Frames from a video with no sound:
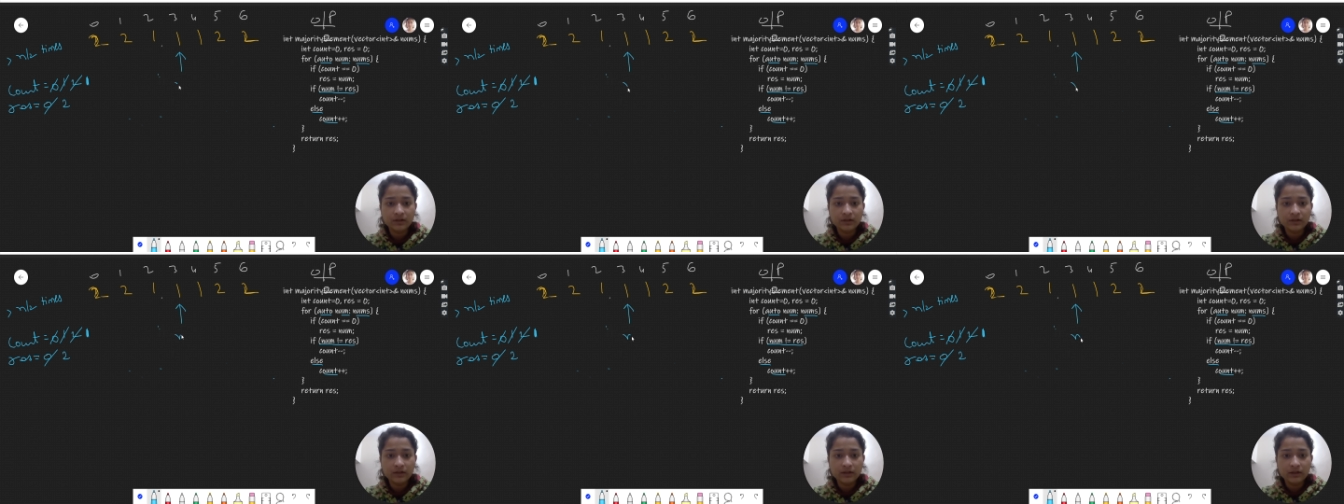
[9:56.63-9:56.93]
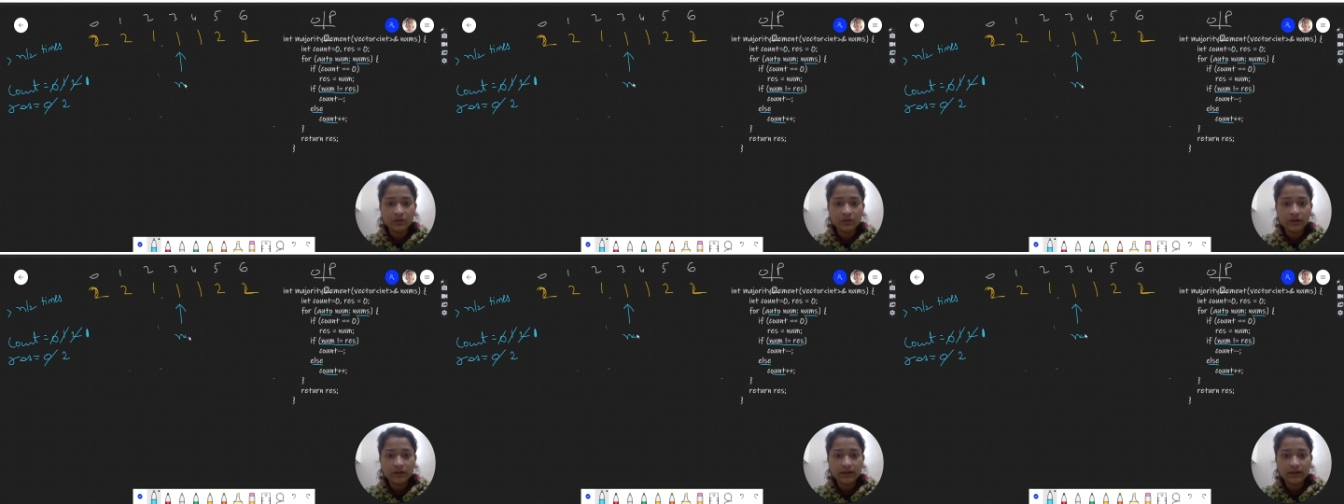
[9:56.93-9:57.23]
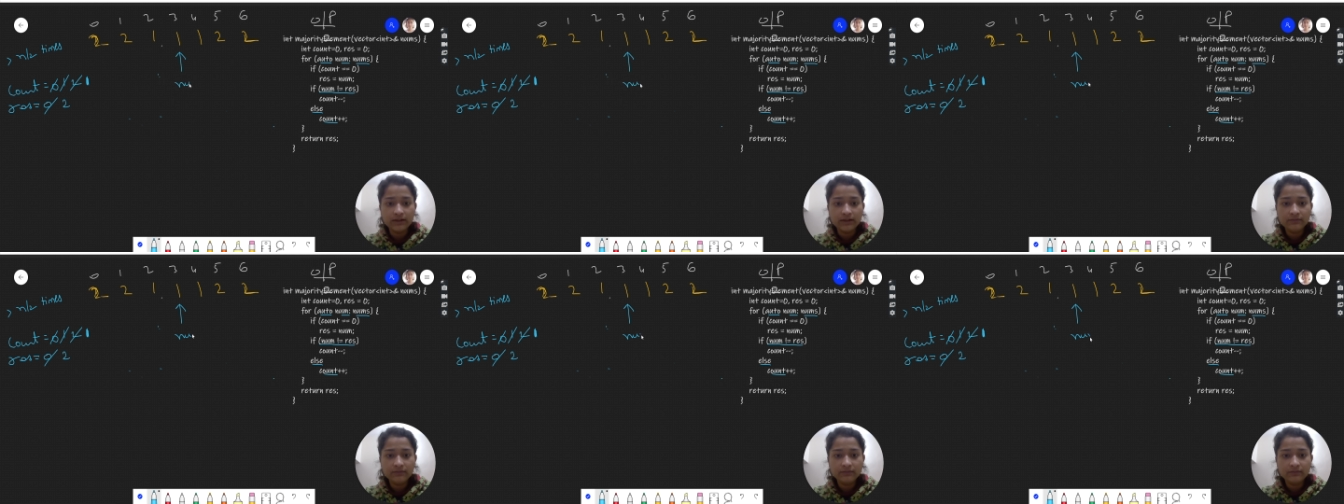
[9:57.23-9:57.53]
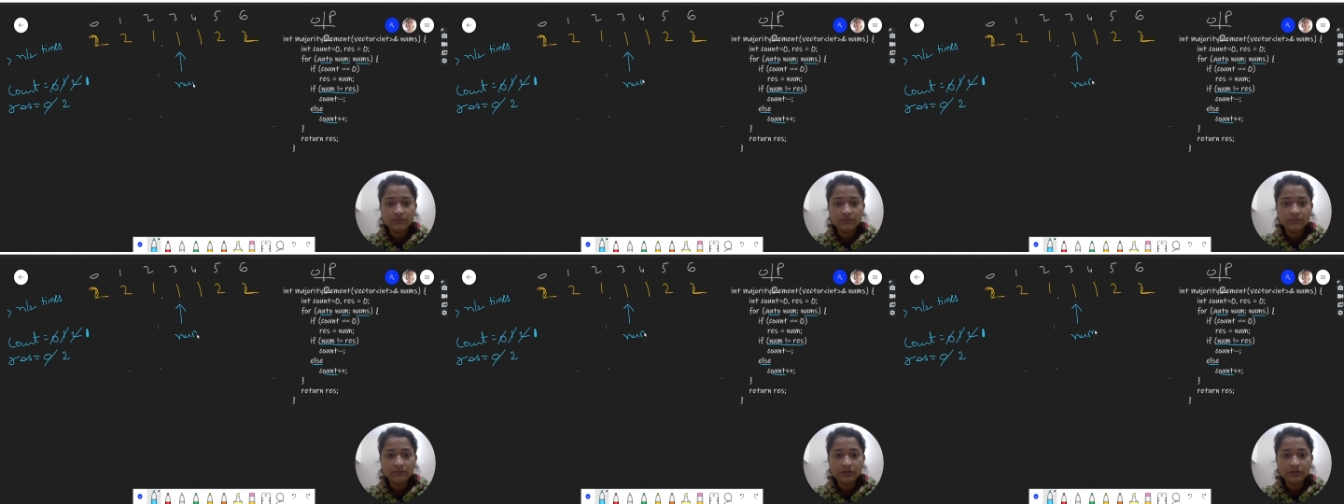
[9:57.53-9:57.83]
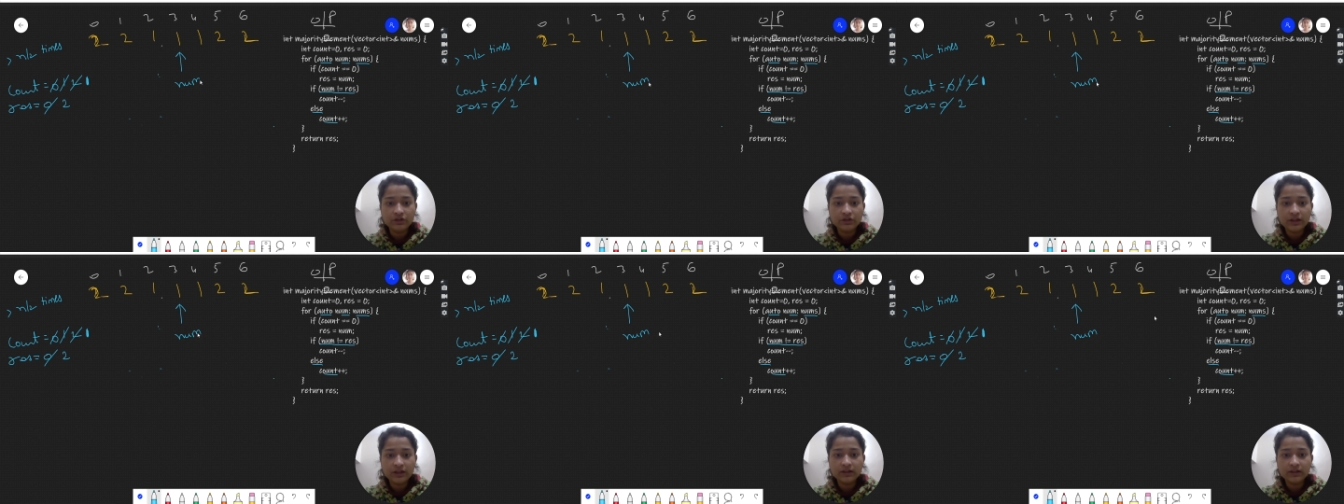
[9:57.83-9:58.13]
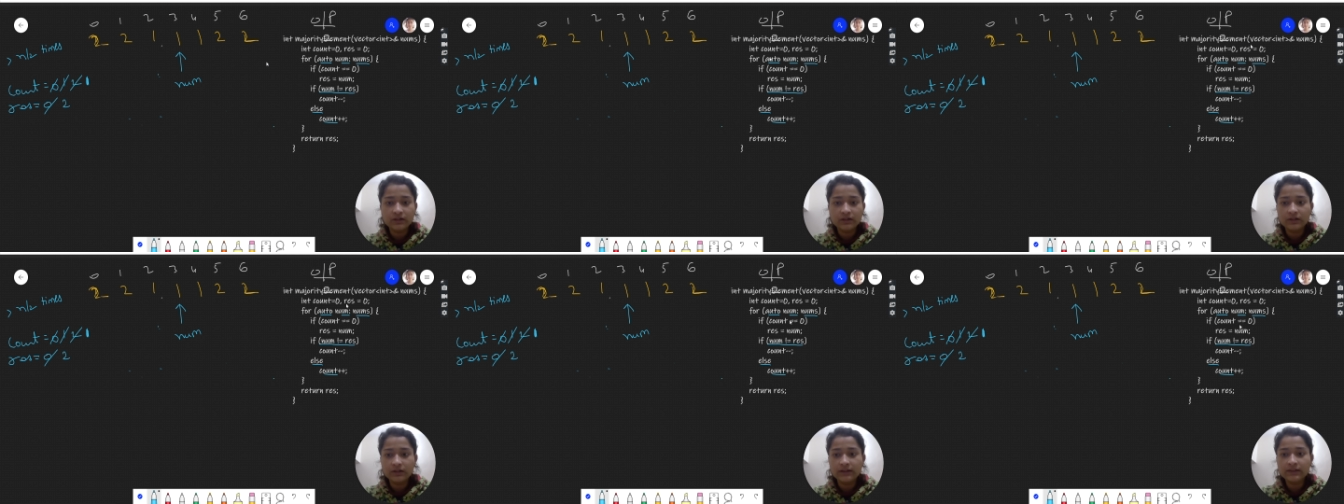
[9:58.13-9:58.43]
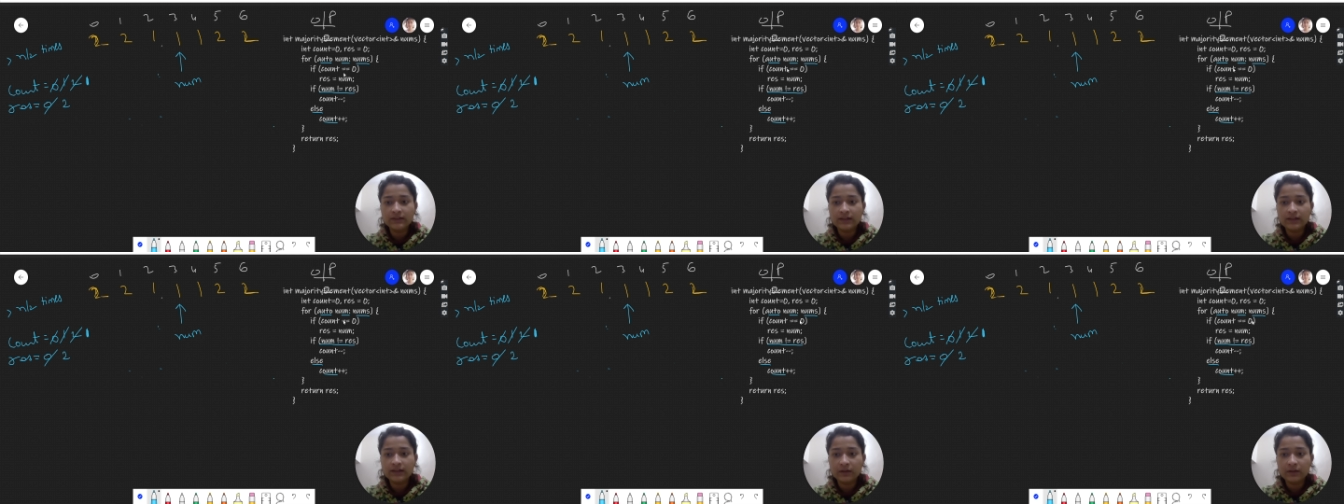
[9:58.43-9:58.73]
Now again we will check,
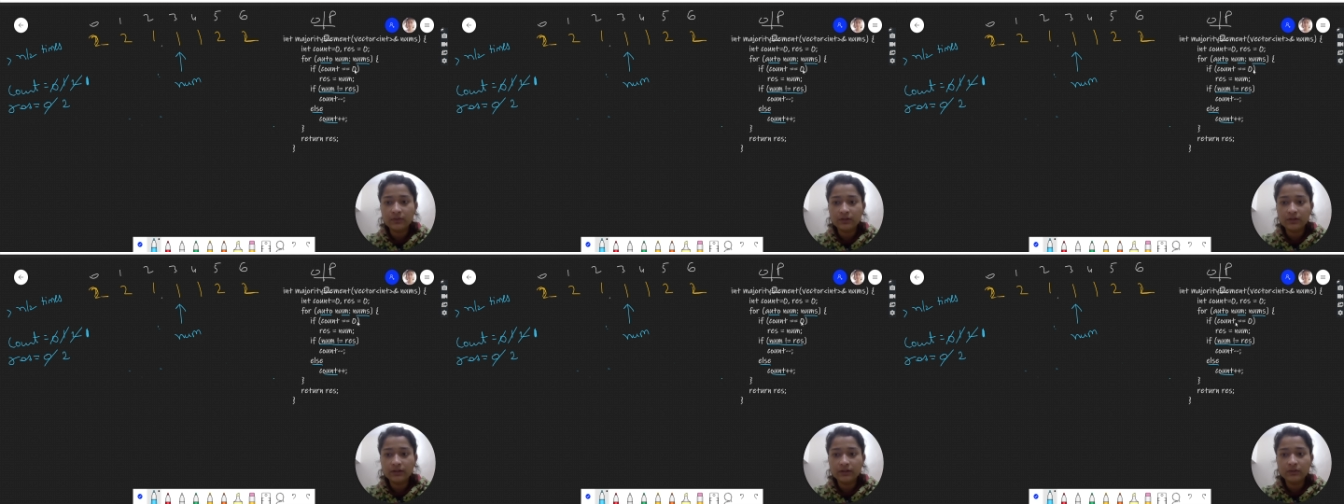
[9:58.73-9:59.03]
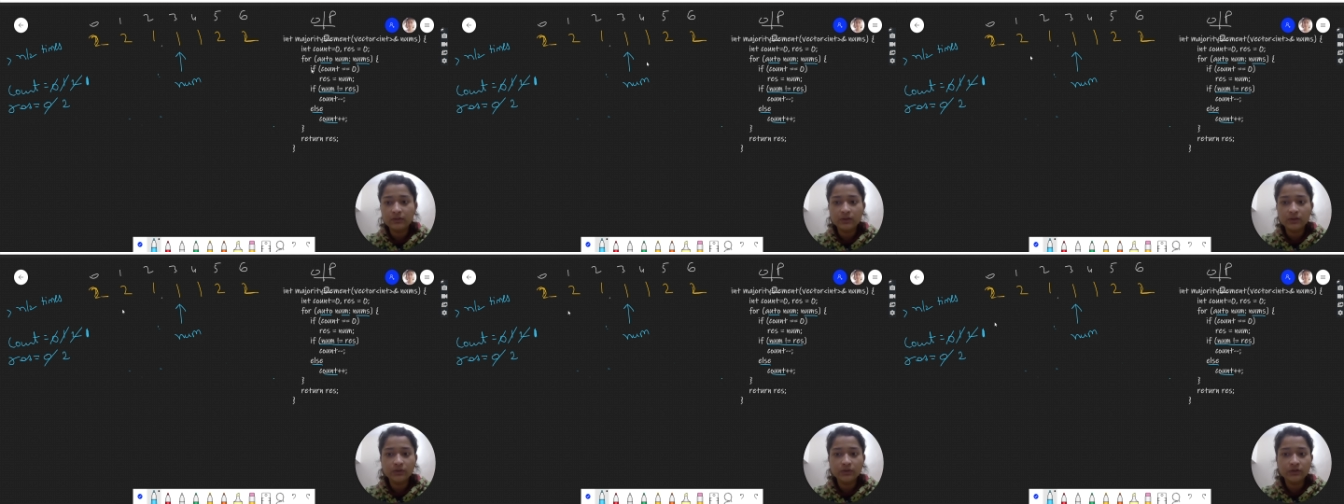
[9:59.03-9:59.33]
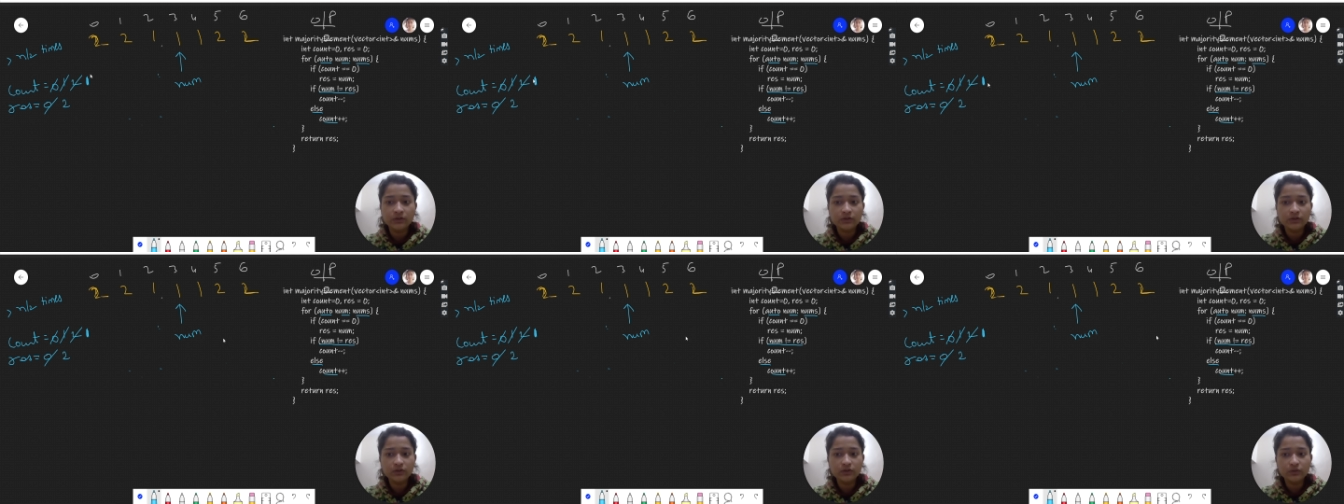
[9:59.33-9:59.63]
is count equal to 0?